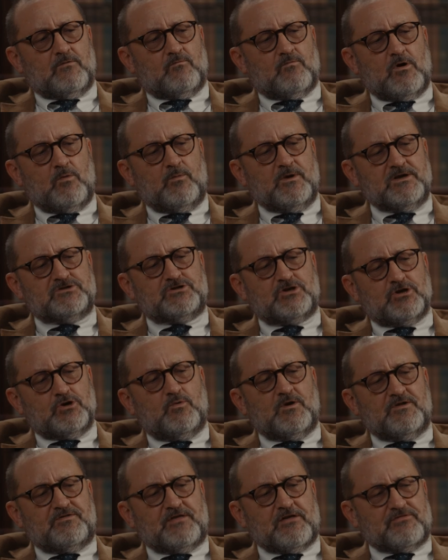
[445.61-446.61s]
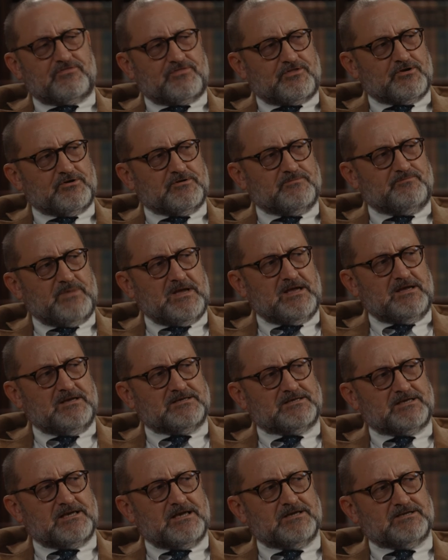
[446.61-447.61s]
What we do with that third
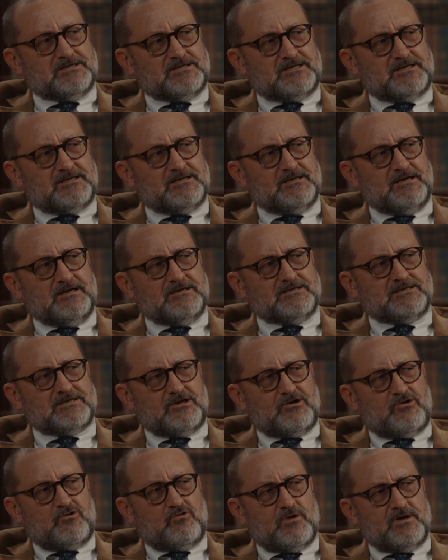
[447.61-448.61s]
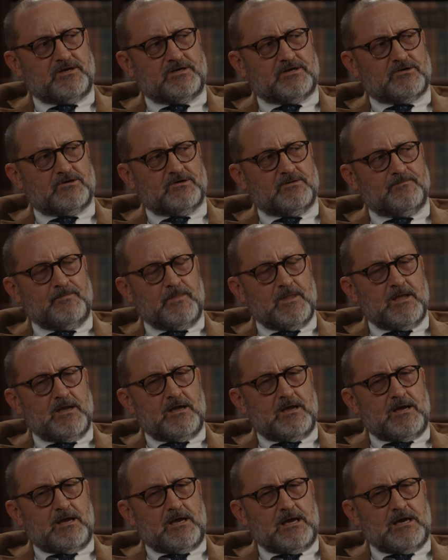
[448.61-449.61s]
piece is critical.
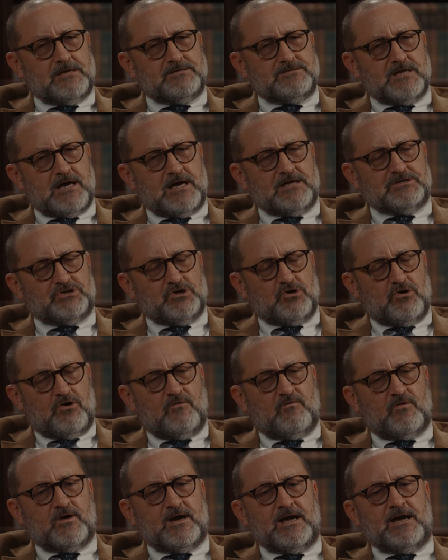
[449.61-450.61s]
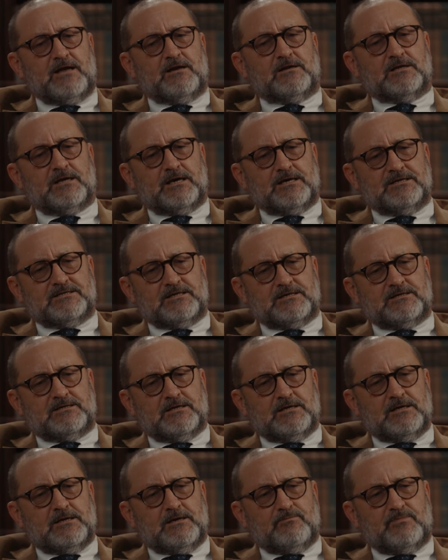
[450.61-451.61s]
And not to overanalyze
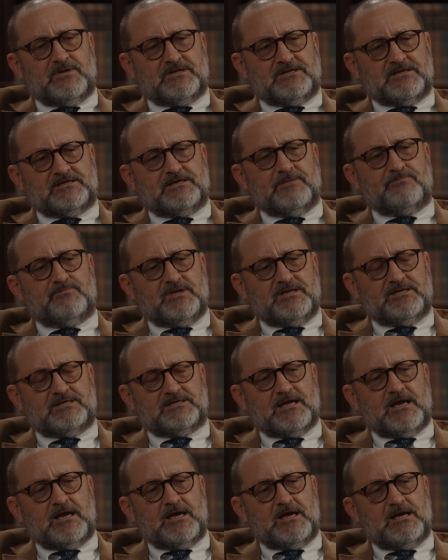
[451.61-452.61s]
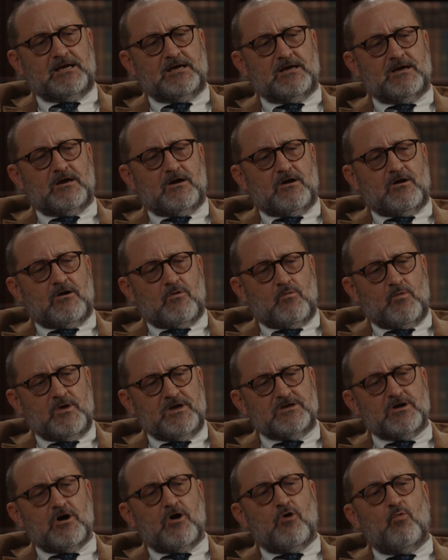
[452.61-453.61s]
it, but to simply say,
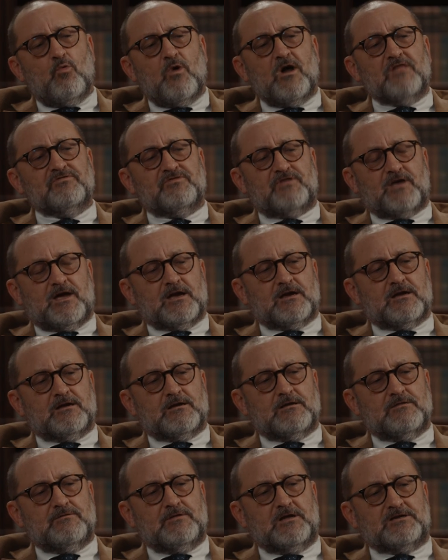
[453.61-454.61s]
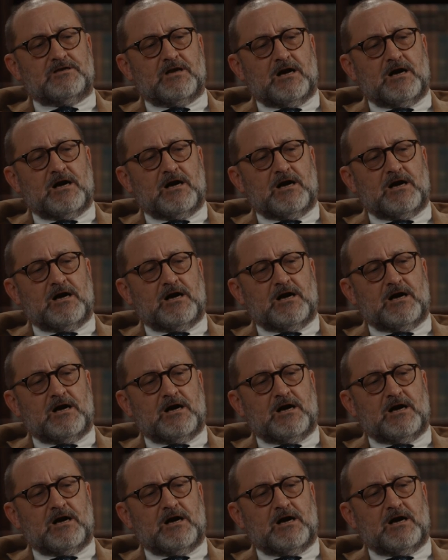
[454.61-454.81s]
we know one thing, that